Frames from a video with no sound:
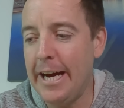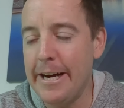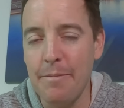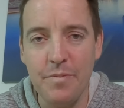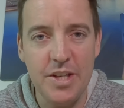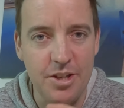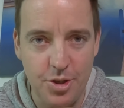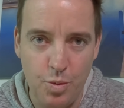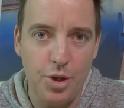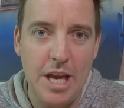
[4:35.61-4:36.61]
Um, this is
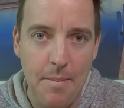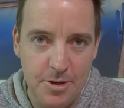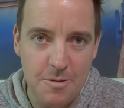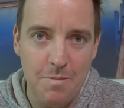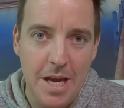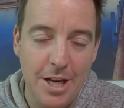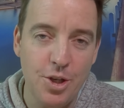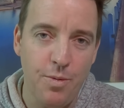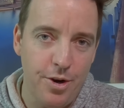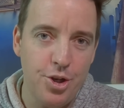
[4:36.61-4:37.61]
just what's happened to me.
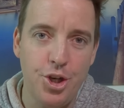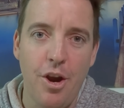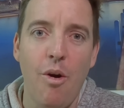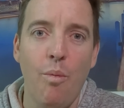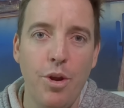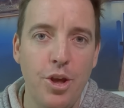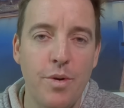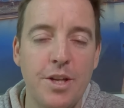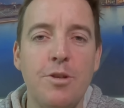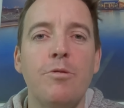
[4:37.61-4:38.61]
Just wanted to share it with
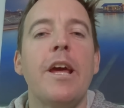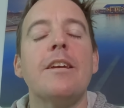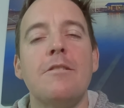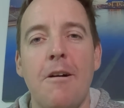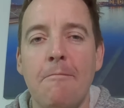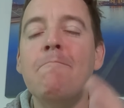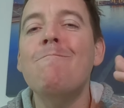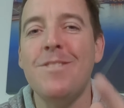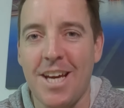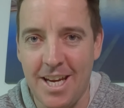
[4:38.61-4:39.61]
you, and until next time,
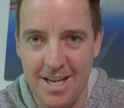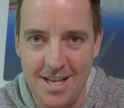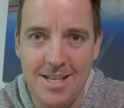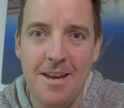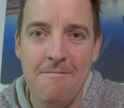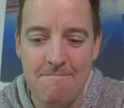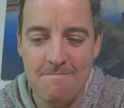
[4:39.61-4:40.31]
take it easy.